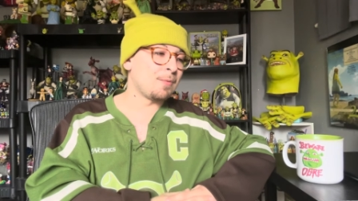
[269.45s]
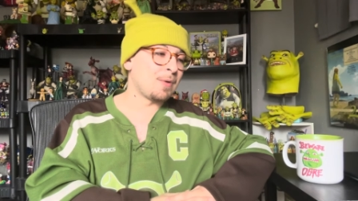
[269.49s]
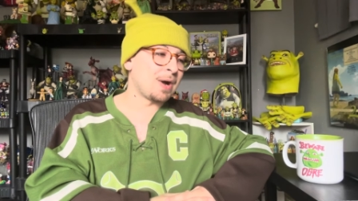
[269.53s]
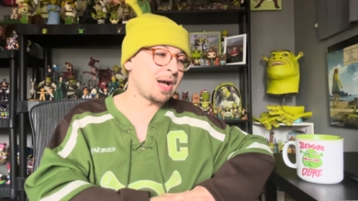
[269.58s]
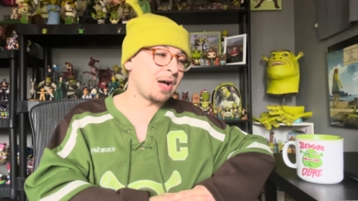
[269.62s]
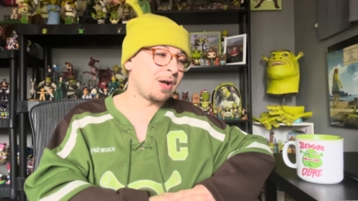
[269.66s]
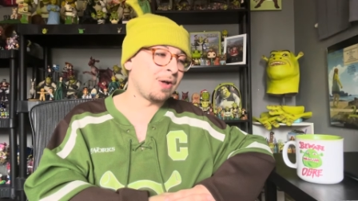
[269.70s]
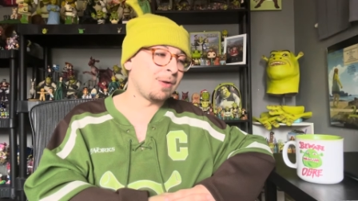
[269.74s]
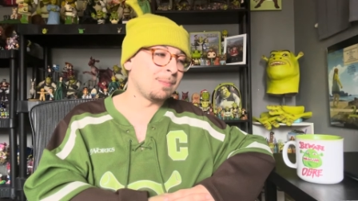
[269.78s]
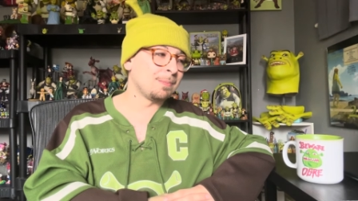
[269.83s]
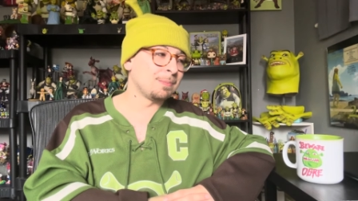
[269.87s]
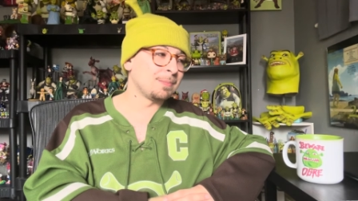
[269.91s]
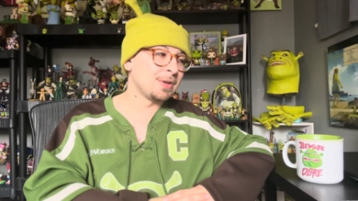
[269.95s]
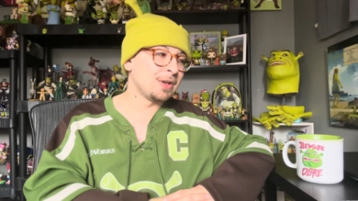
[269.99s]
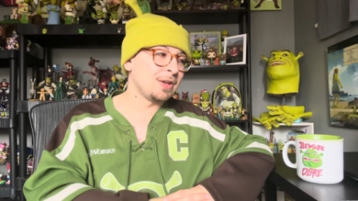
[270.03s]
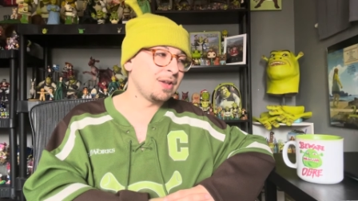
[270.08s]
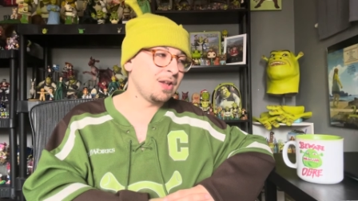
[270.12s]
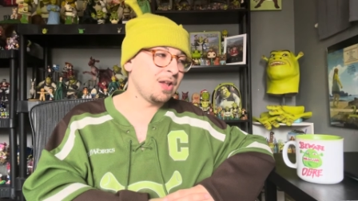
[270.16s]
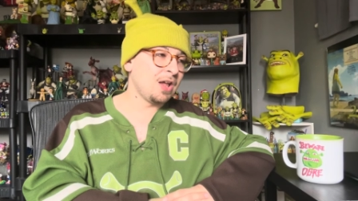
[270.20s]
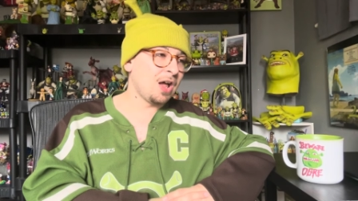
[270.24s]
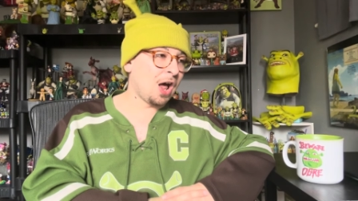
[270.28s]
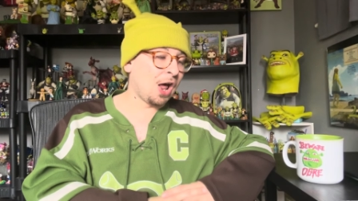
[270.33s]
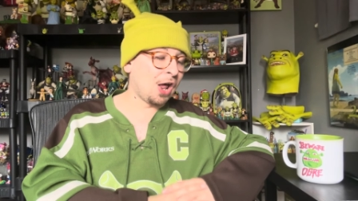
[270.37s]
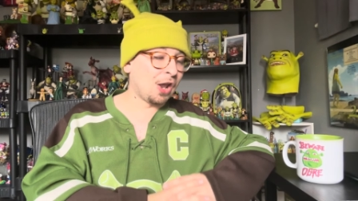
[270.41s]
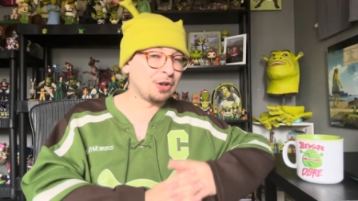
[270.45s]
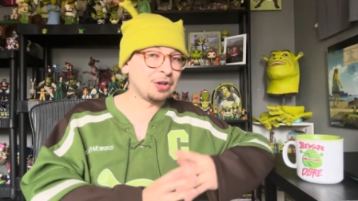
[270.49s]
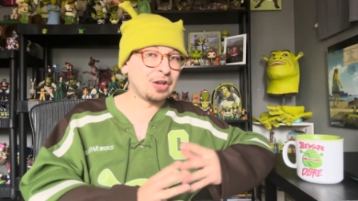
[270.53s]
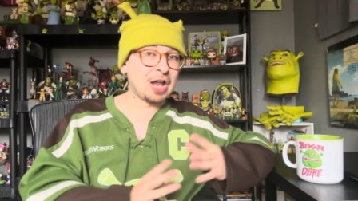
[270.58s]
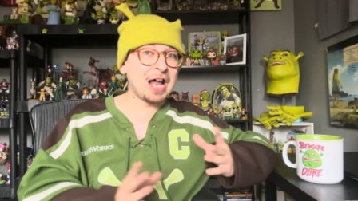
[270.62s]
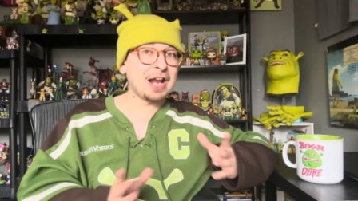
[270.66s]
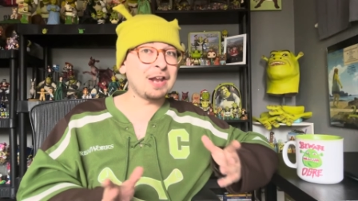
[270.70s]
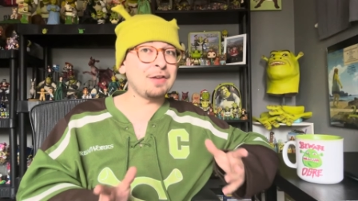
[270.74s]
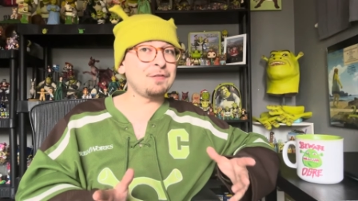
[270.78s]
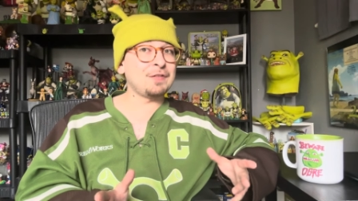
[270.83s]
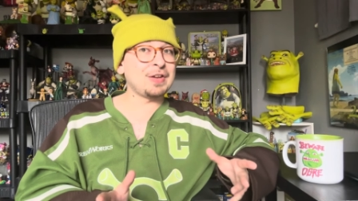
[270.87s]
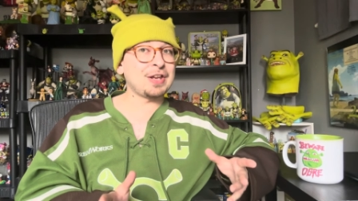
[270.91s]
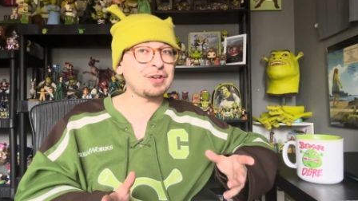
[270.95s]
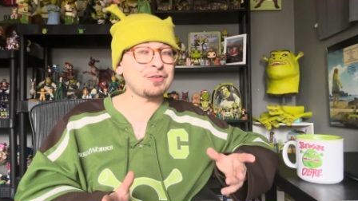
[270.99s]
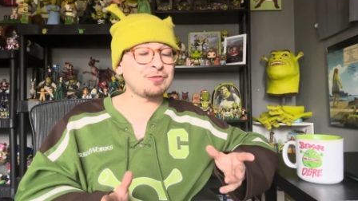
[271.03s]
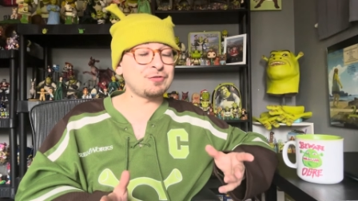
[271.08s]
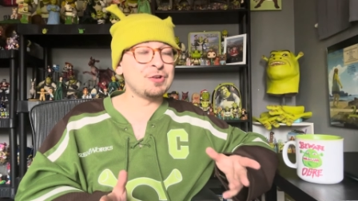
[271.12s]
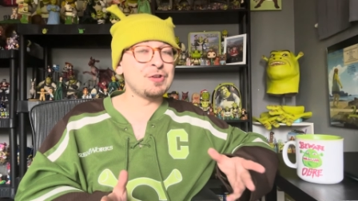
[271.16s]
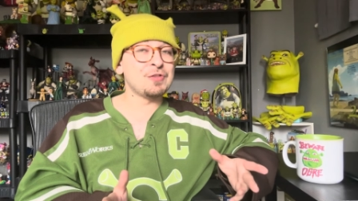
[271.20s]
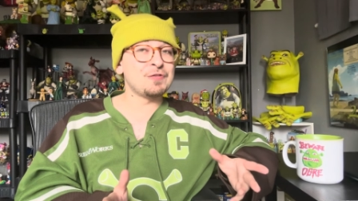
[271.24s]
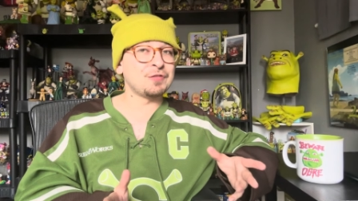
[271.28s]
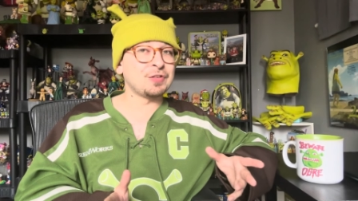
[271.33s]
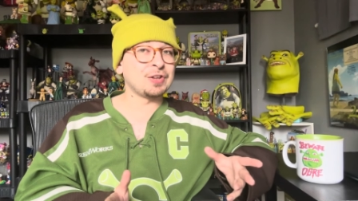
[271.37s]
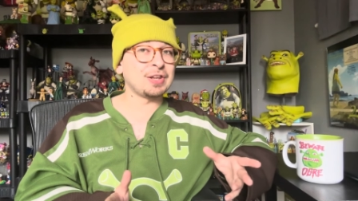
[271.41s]
Well, a lot of it
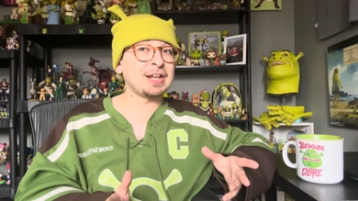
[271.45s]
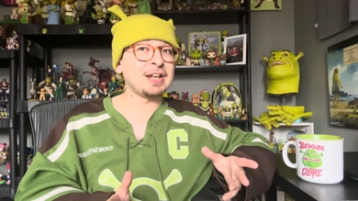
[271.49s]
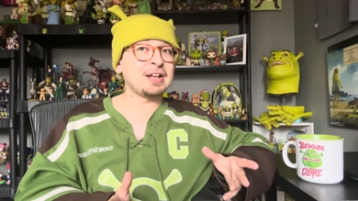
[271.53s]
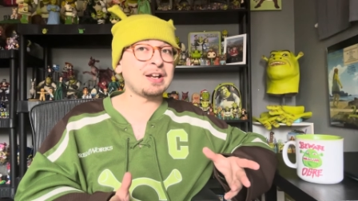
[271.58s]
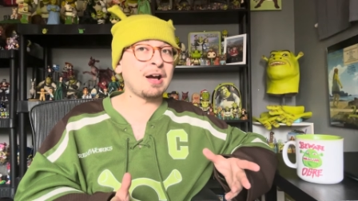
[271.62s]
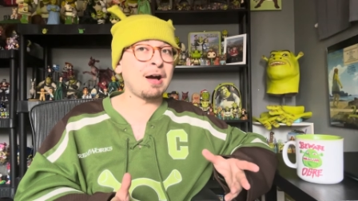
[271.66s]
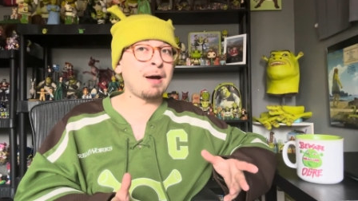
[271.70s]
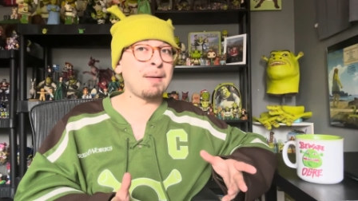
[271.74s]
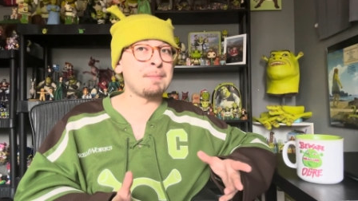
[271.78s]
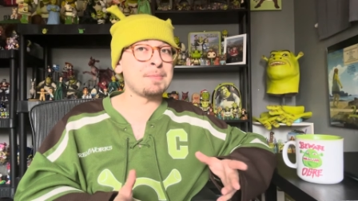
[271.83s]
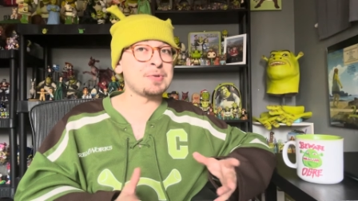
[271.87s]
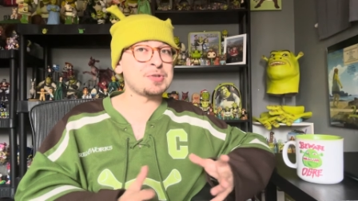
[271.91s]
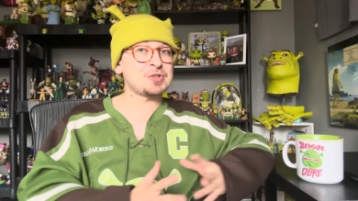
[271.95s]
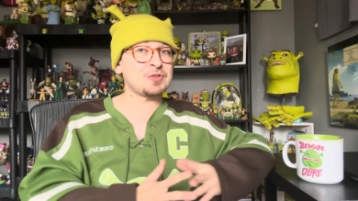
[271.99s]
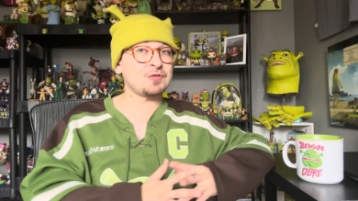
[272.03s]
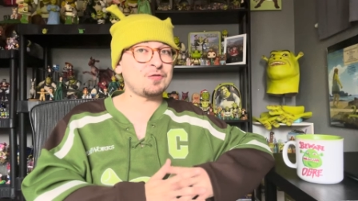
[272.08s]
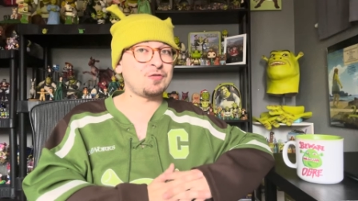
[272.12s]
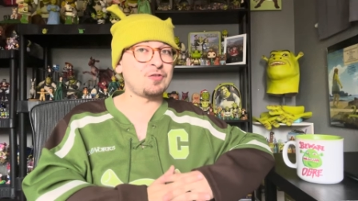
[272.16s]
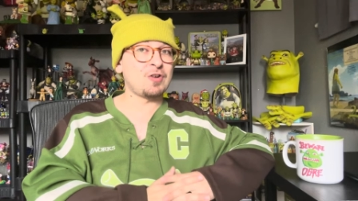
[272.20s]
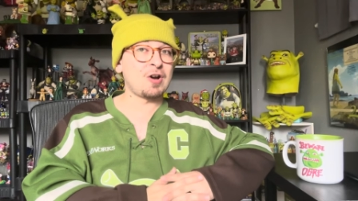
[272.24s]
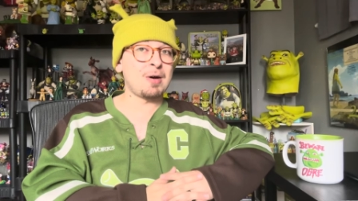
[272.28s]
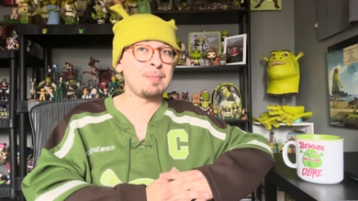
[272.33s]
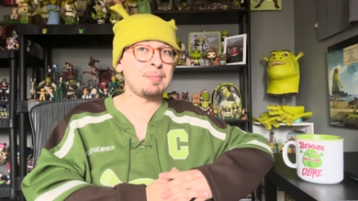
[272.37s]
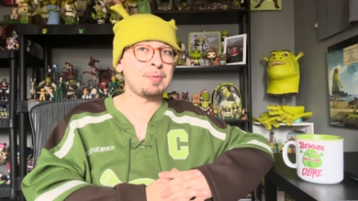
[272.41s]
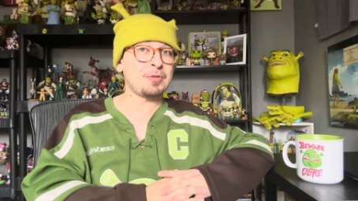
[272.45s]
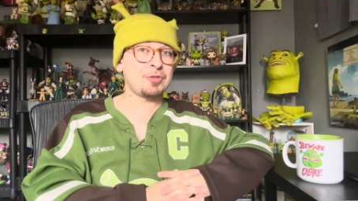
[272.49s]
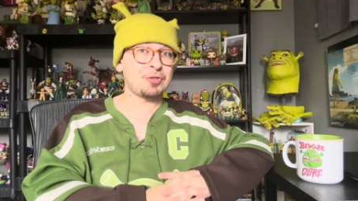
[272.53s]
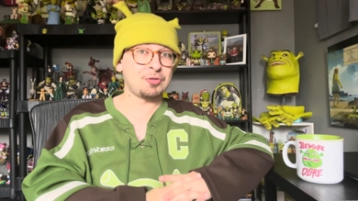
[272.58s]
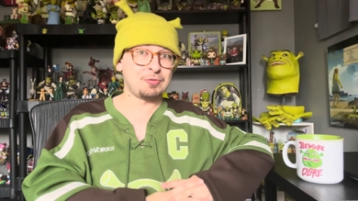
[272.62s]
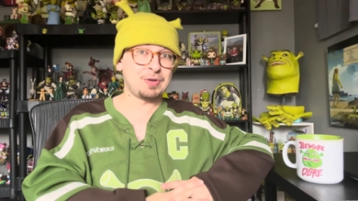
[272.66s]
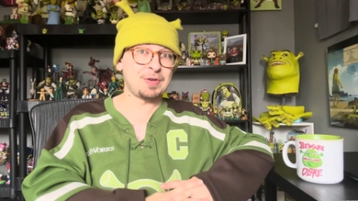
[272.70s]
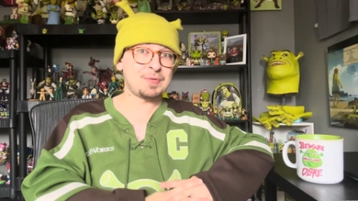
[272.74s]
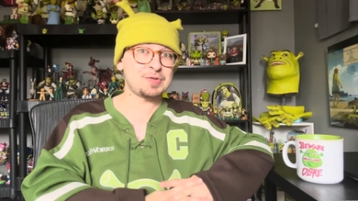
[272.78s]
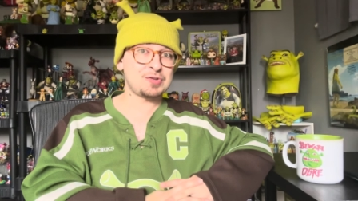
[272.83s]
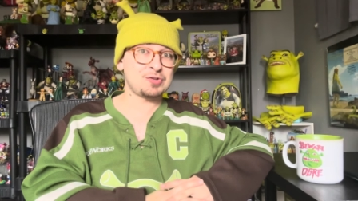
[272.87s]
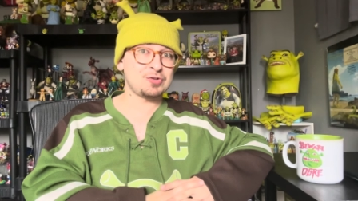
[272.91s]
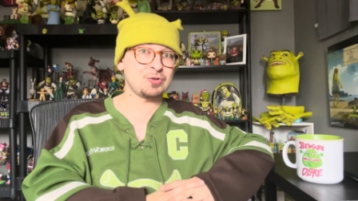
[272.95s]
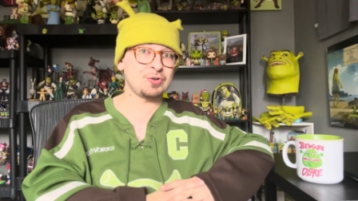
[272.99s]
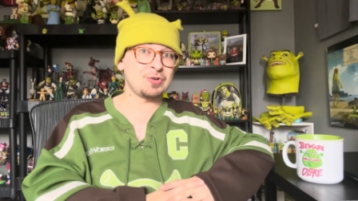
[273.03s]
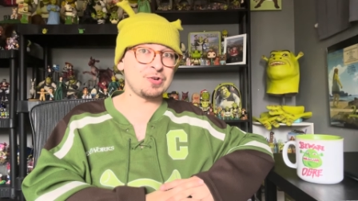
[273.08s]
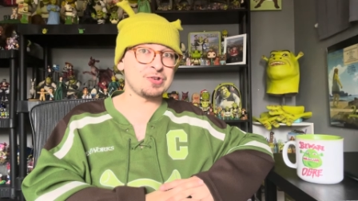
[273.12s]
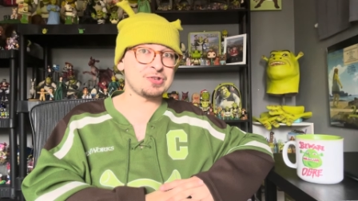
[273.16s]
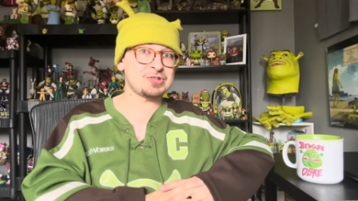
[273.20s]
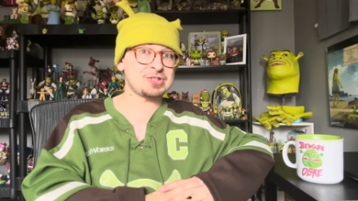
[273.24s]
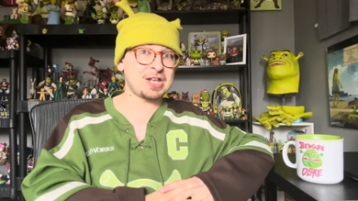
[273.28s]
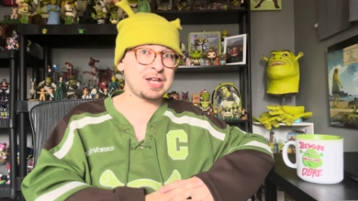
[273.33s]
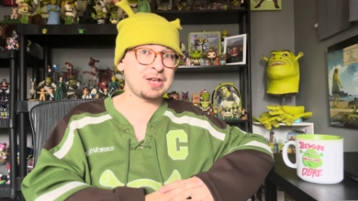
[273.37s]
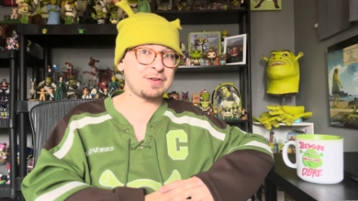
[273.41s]
truthfully comes from thrift
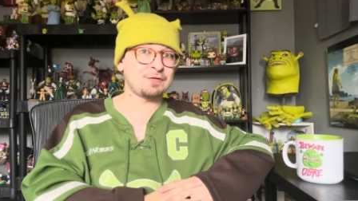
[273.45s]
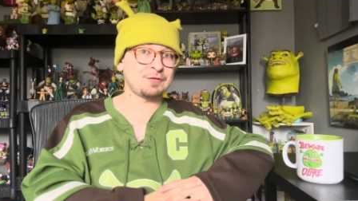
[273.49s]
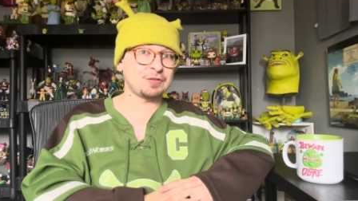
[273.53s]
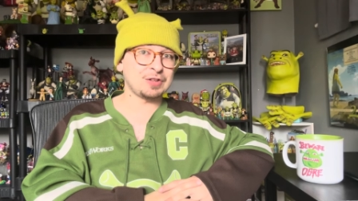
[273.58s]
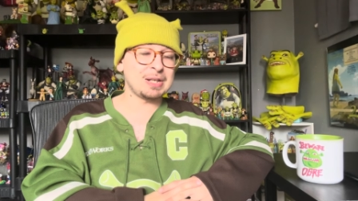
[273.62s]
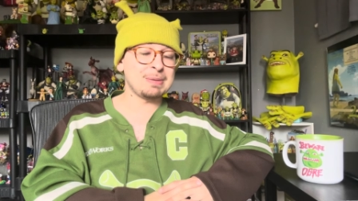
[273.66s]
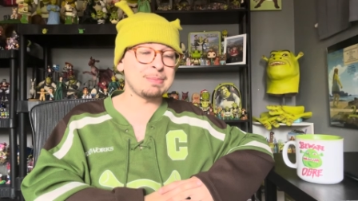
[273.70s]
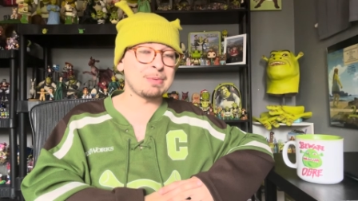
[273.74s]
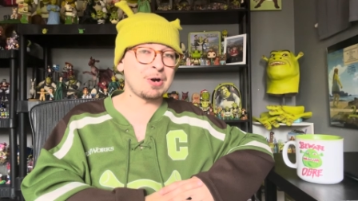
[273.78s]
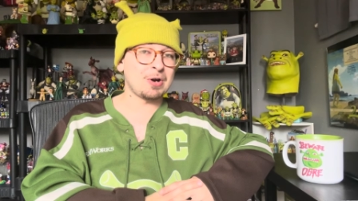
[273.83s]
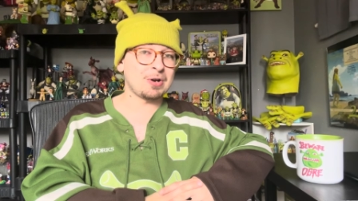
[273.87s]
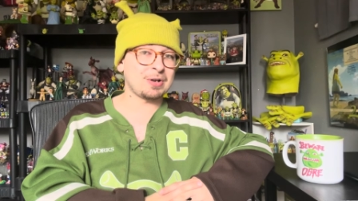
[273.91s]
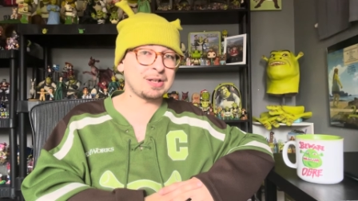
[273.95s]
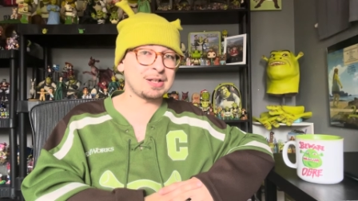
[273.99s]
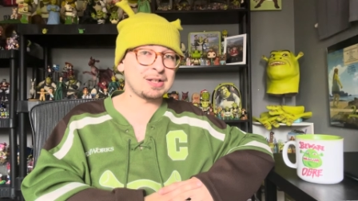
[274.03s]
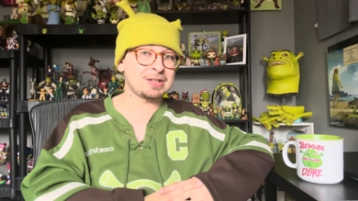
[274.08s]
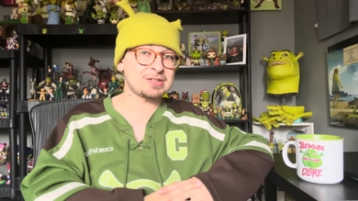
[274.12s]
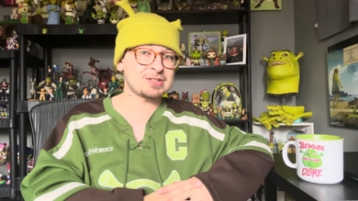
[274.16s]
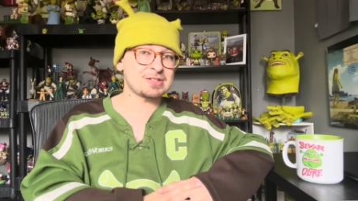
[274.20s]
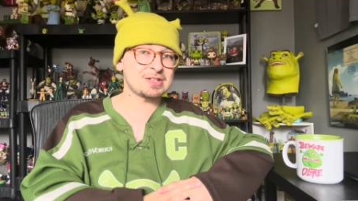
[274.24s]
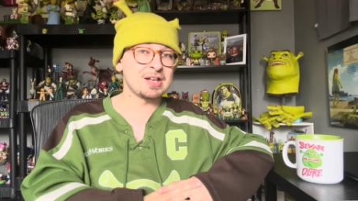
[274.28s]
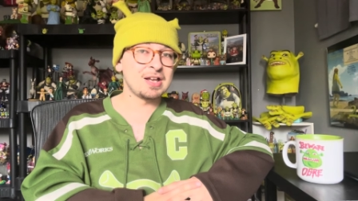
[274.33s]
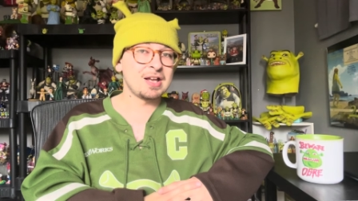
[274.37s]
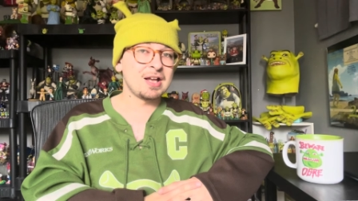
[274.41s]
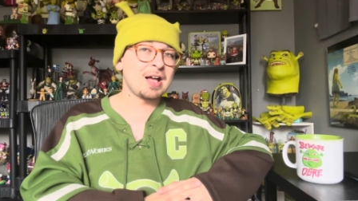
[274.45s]
stores and flea markets.